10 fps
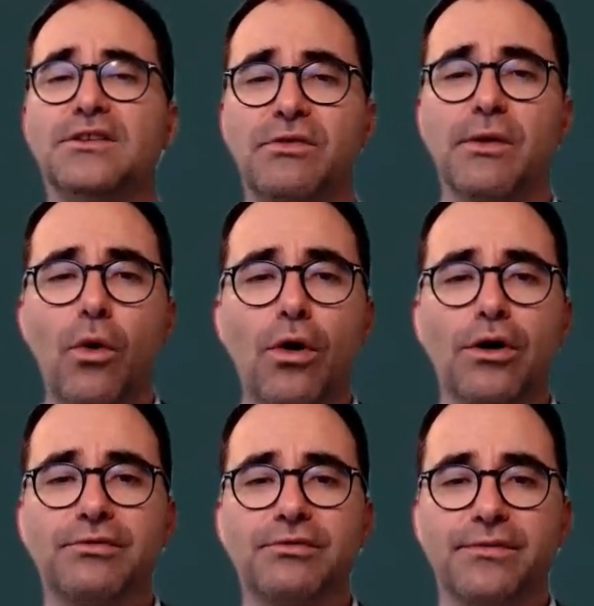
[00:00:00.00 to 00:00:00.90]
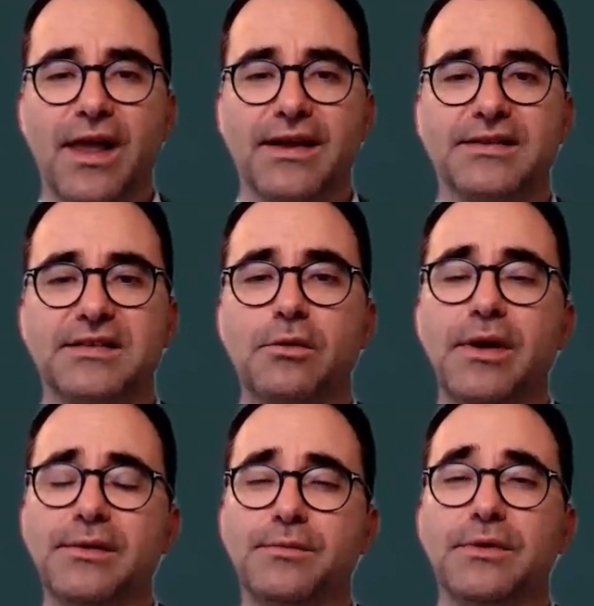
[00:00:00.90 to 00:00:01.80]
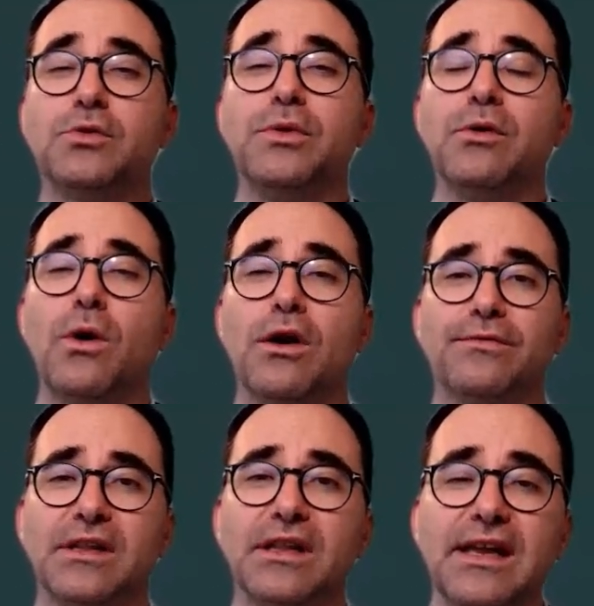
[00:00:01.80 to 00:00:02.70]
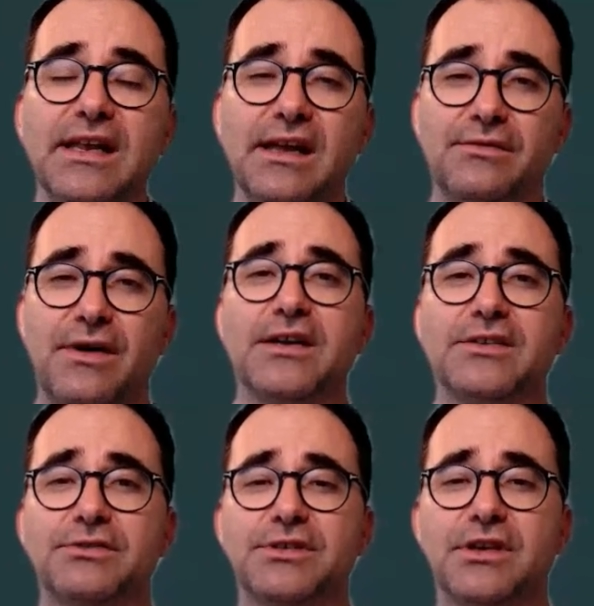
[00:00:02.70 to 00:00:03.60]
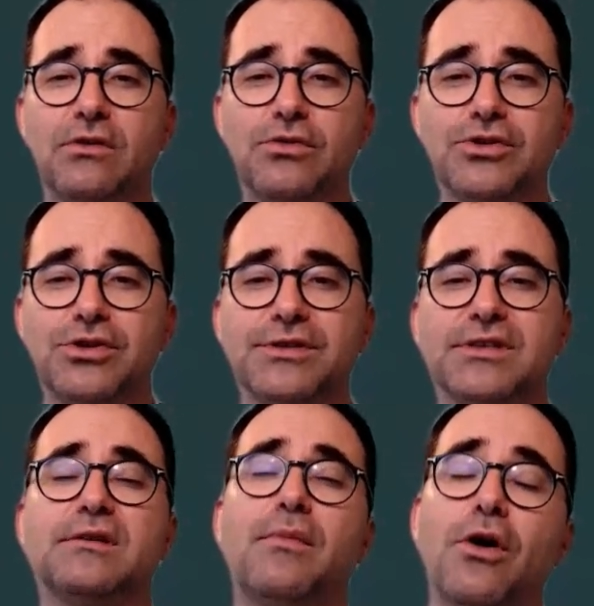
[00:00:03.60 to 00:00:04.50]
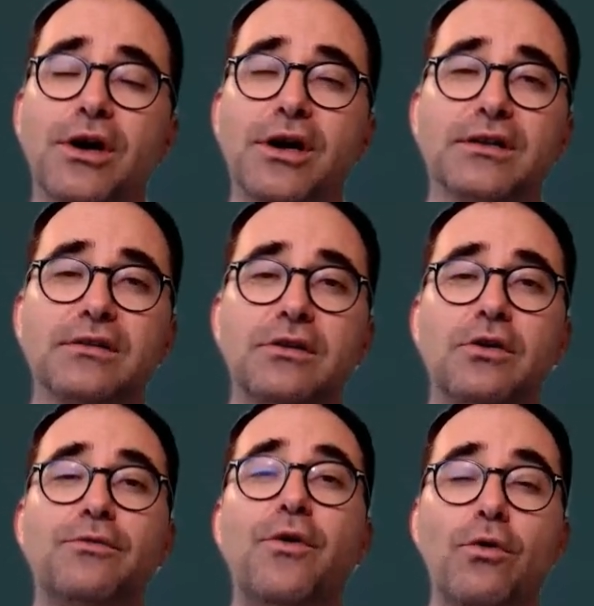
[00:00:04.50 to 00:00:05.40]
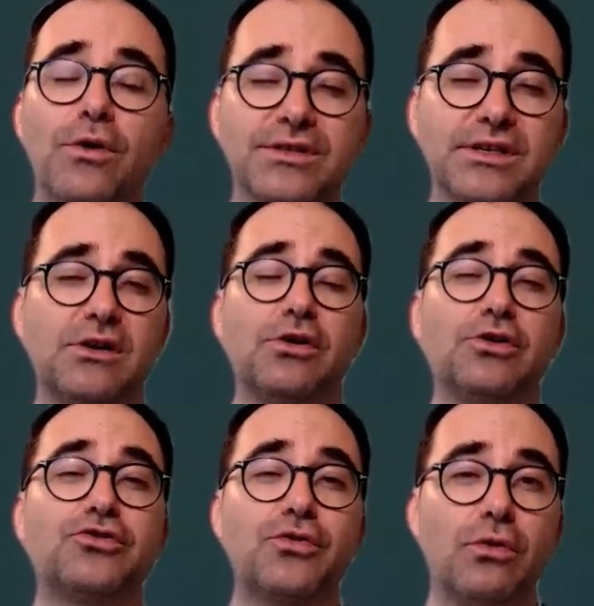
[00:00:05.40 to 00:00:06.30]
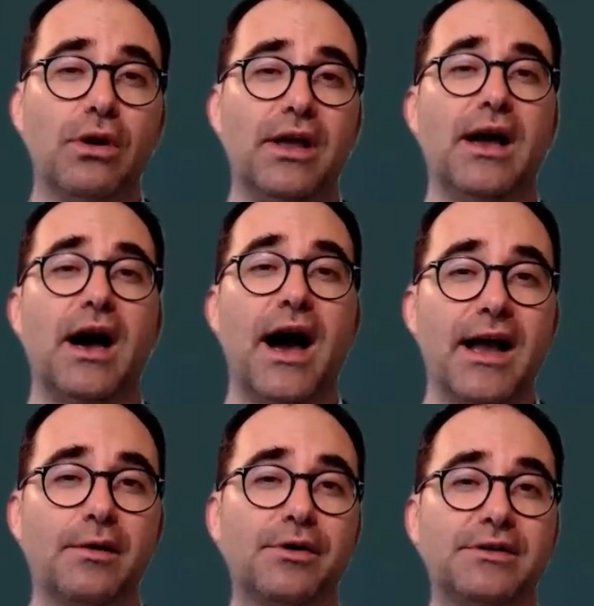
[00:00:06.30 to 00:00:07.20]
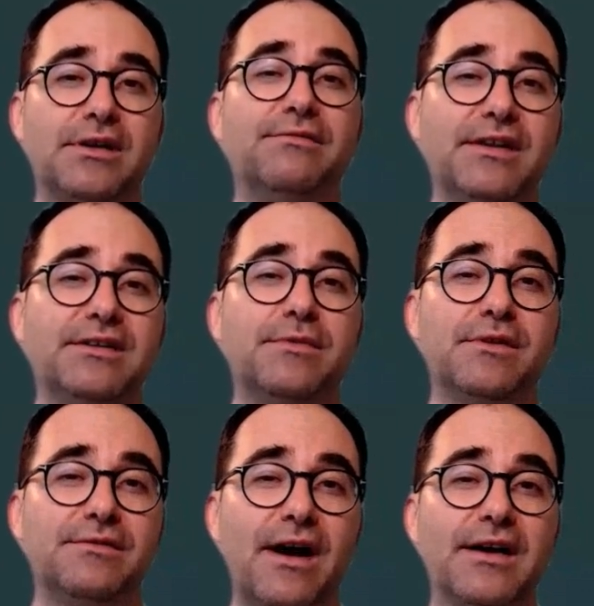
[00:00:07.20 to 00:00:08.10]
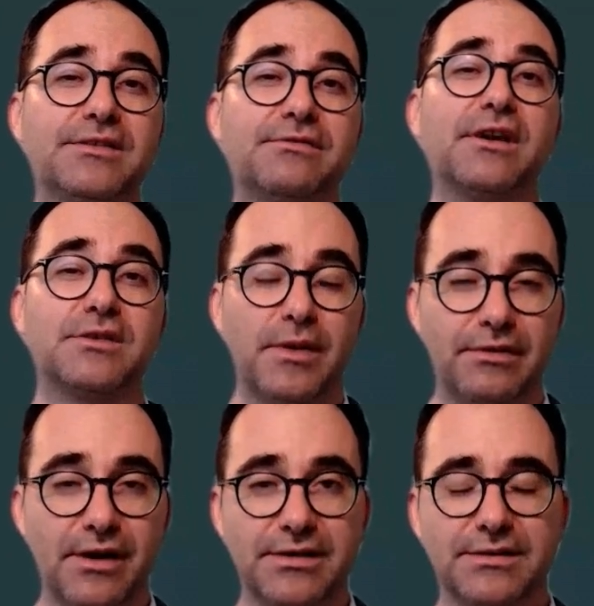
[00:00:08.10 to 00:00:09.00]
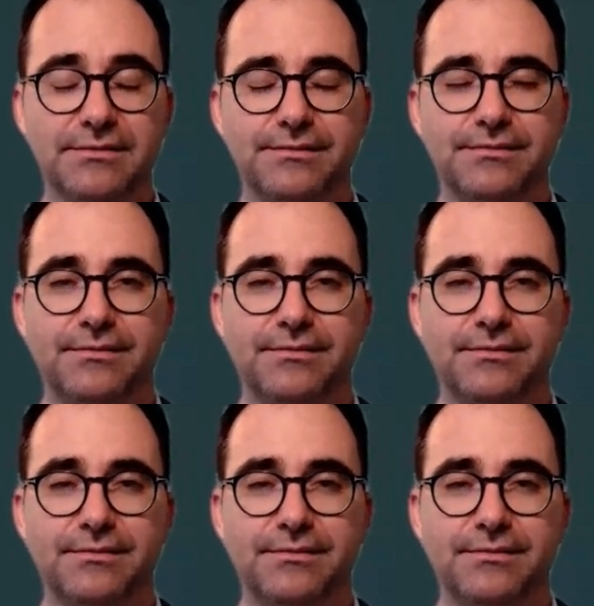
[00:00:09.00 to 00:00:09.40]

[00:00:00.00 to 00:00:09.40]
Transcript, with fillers: This reward reflects the commitment to be one of the leading advisory solutions in the market, focusing on a truly hybrid investment advisory experience.